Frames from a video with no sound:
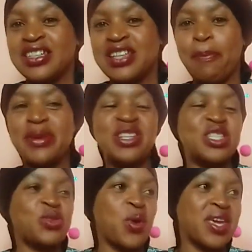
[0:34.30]
somebody
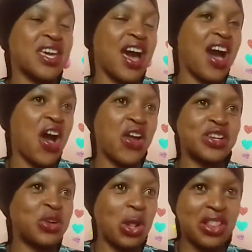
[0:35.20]
is working out
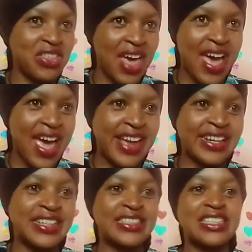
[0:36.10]
and all of that,
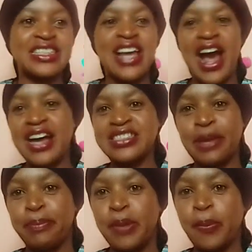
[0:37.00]
and
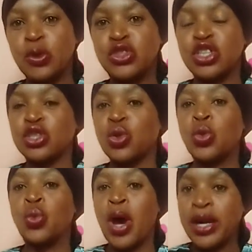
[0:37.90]
some people just
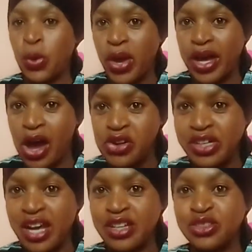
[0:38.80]
don't want to work out,
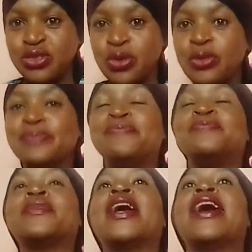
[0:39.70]
guys,
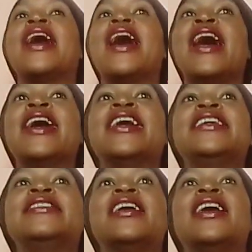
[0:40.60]

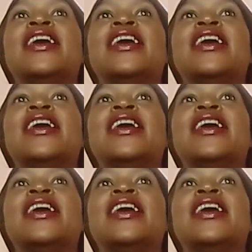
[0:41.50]
and